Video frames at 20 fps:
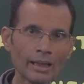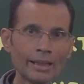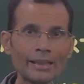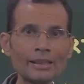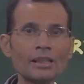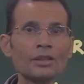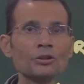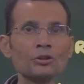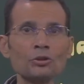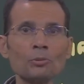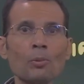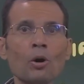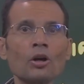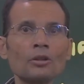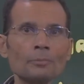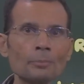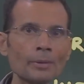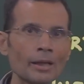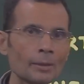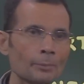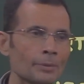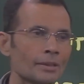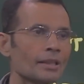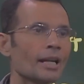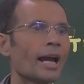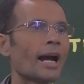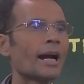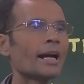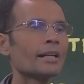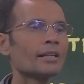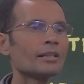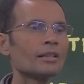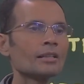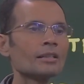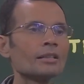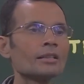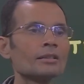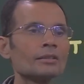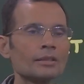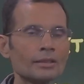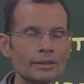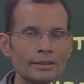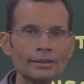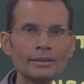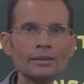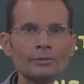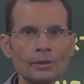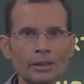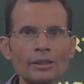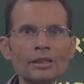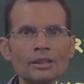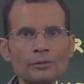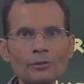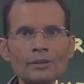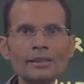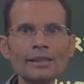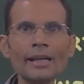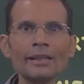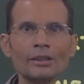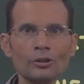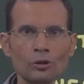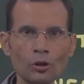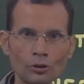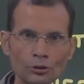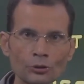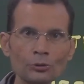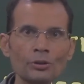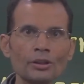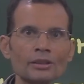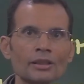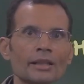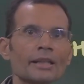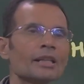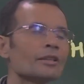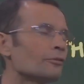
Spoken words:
in a newborn baby and even later on during the